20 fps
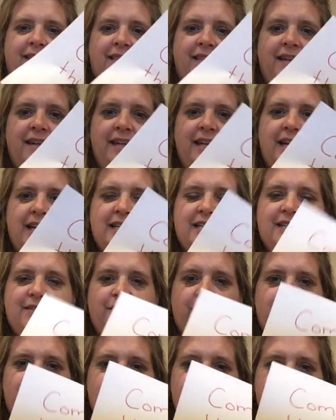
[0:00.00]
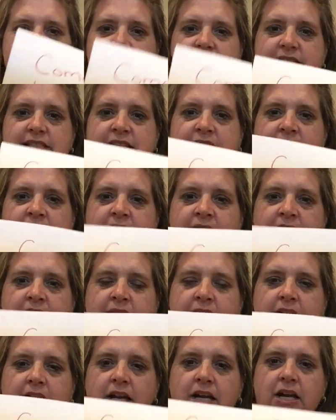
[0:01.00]
The next verse is,
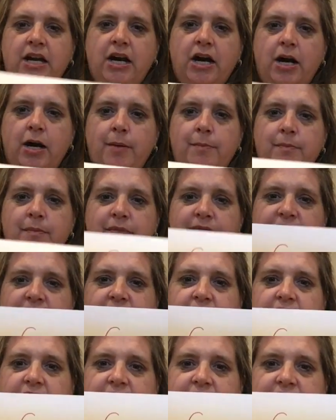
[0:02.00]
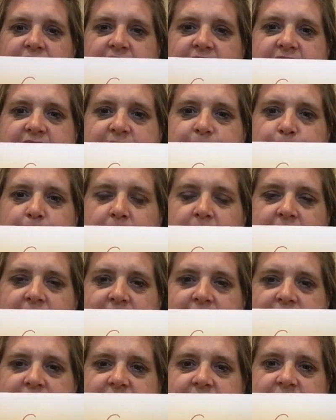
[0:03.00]
come flood this
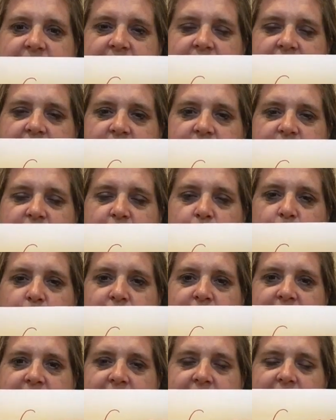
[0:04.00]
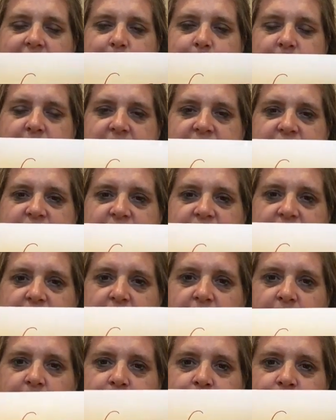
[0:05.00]
place and fill the
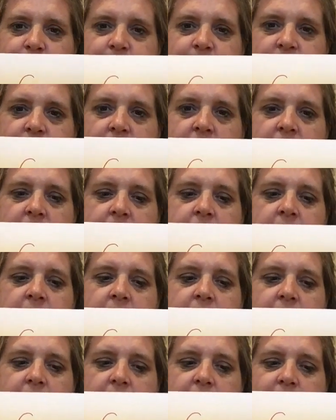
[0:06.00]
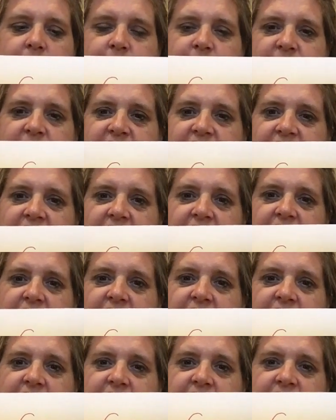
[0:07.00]
atmosphere. Come
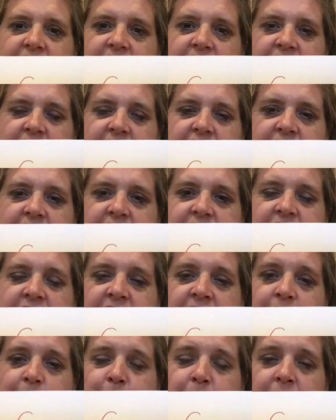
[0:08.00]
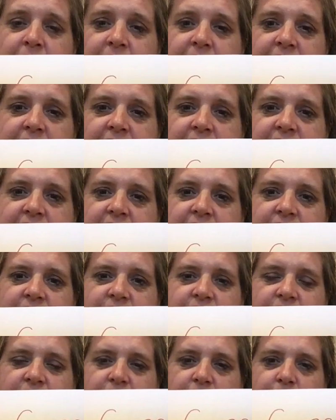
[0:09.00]
flood this place
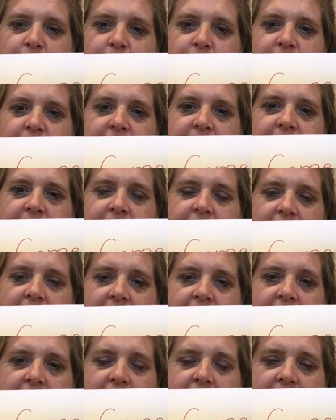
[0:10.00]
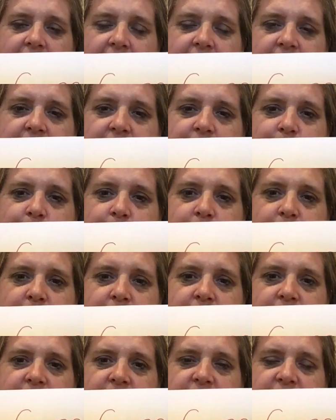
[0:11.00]
and fill the
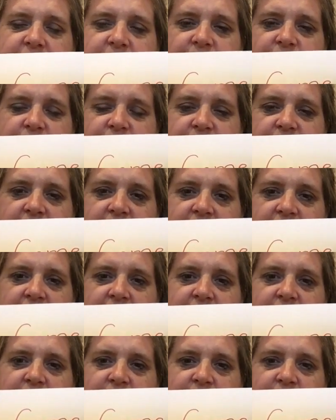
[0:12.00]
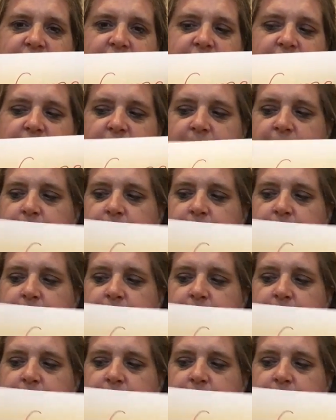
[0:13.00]
atmosphere.